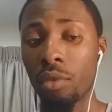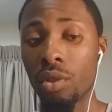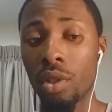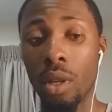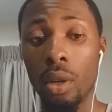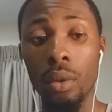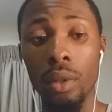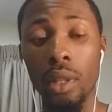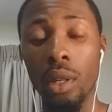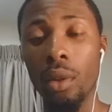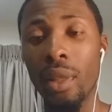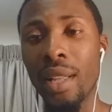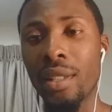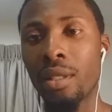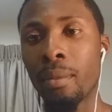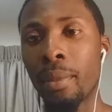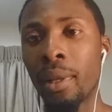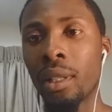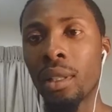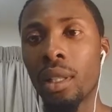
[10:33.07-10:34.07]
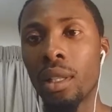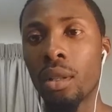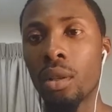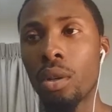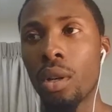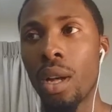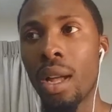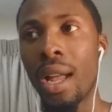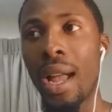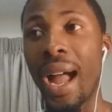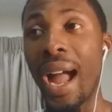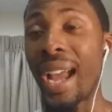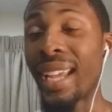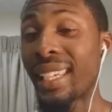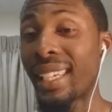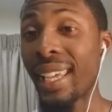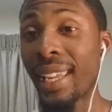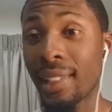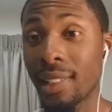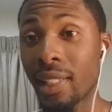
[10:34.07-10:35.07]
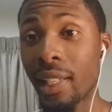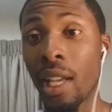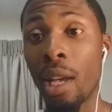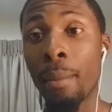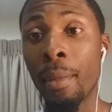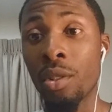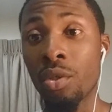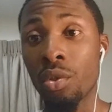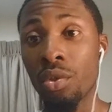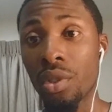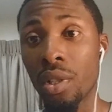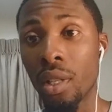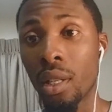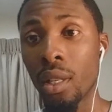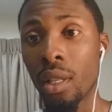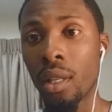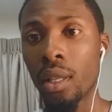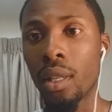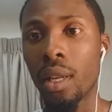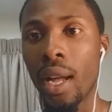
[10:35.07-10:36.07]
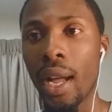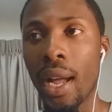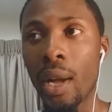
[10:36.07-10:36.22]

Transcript: So, you know, that's a big deal. I can't say I'm interested in it.